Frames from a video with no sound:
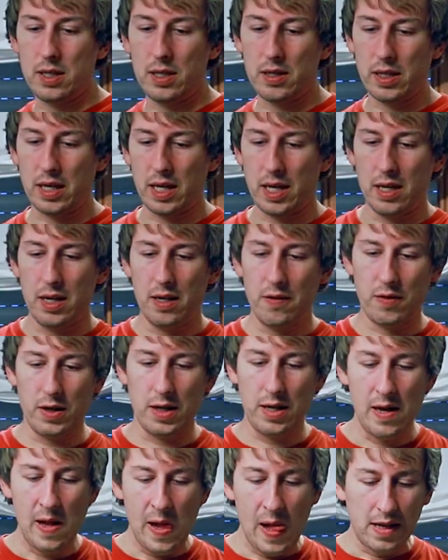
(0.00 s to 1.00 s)
Okay,
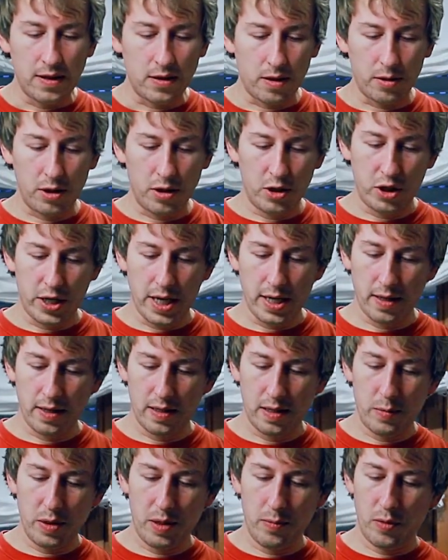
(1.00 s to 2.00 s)
lovely. So I'm going to shake
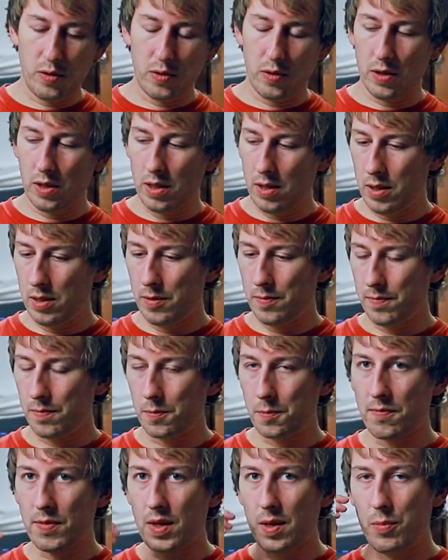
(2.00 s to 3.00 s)
this a bit more,
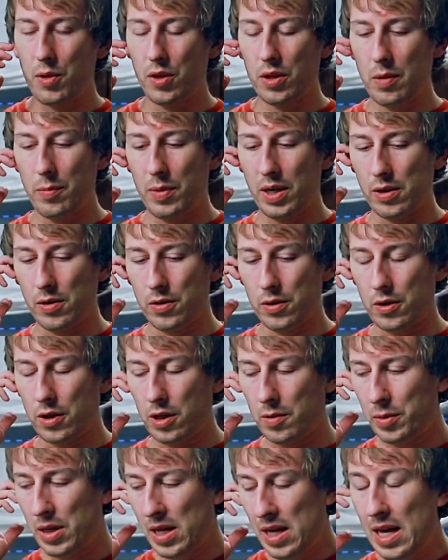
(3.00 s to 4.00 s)
put the bung on
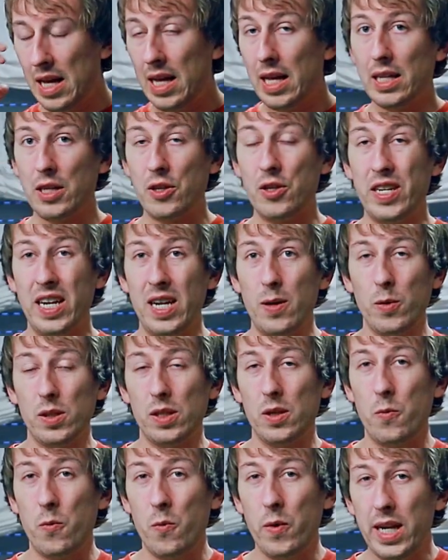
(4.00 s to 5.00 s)
top. Today
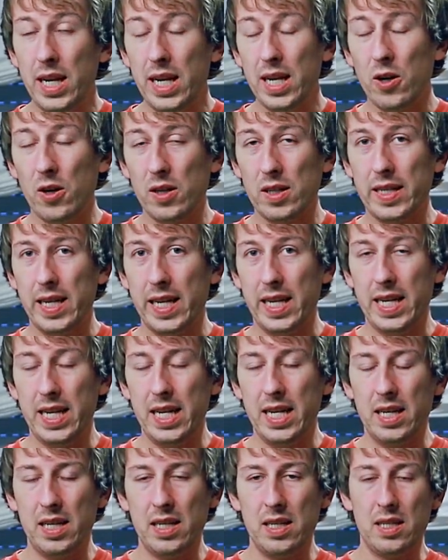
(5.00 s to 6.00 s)
was a really hot day
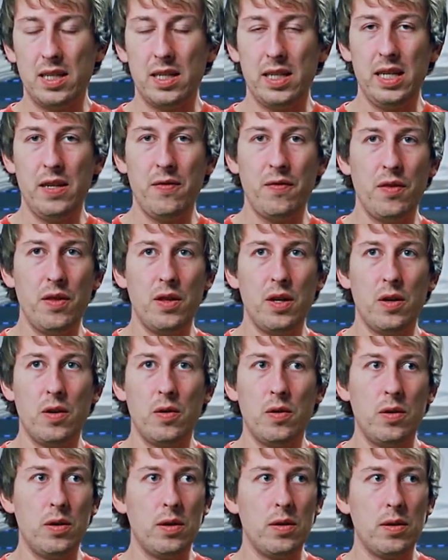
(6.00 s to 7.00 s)
here, even
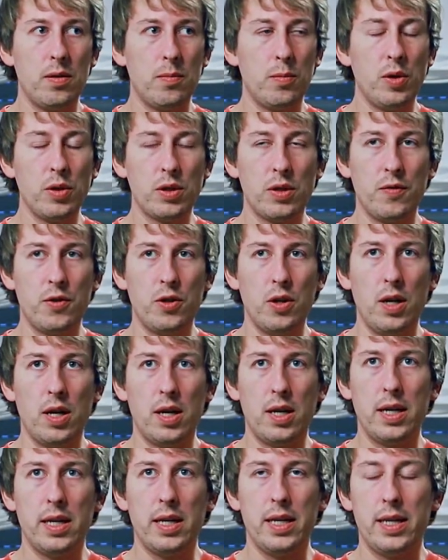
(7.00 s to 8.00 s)
though most of
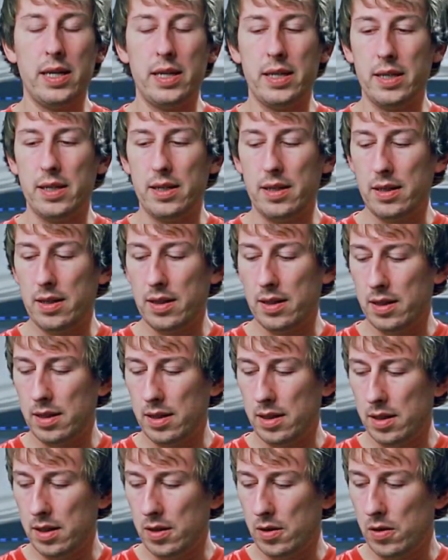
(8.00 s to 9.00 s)
July and
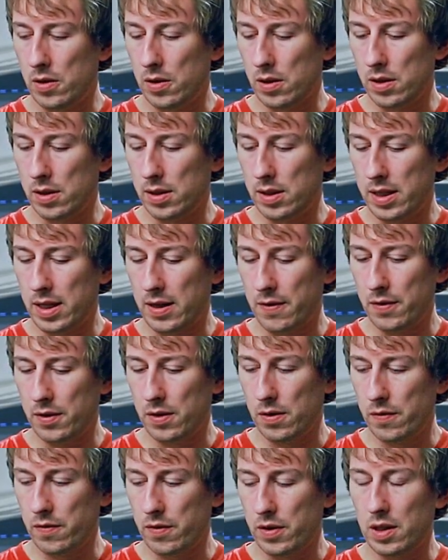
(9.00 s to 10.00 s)
August have
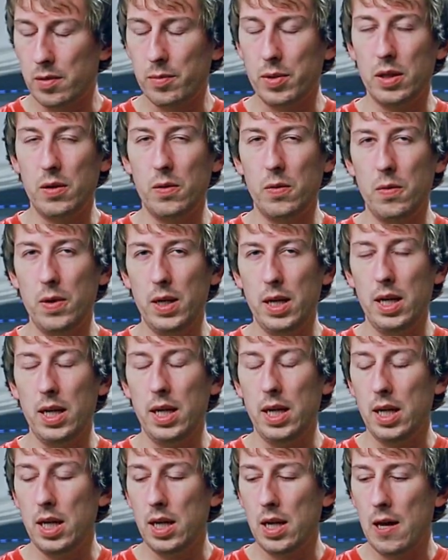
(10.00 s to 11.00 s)
so far been
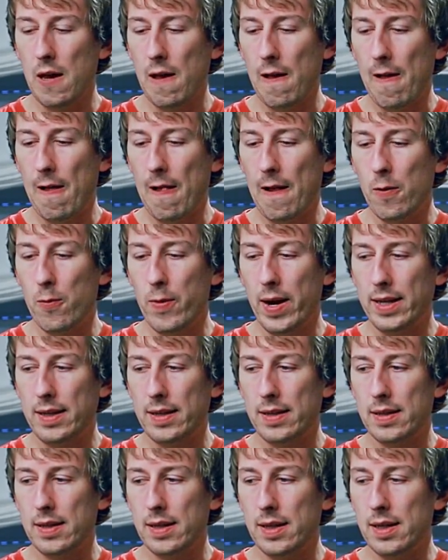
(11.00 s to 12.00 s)
really
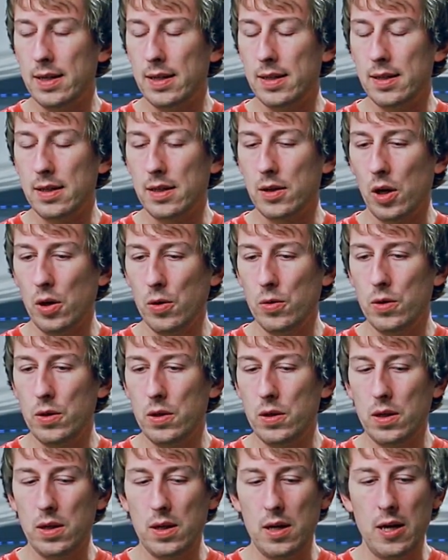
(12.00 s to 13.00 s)
wet and
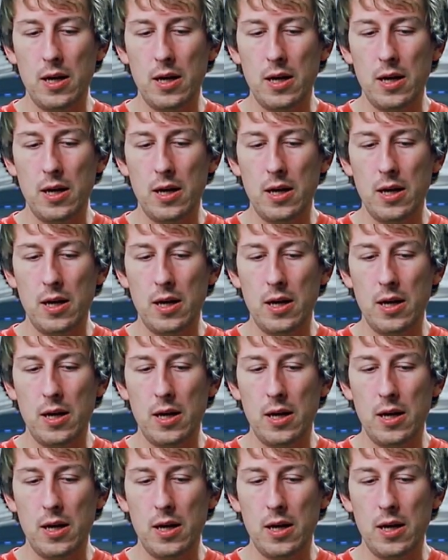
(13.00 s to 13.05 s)
cold.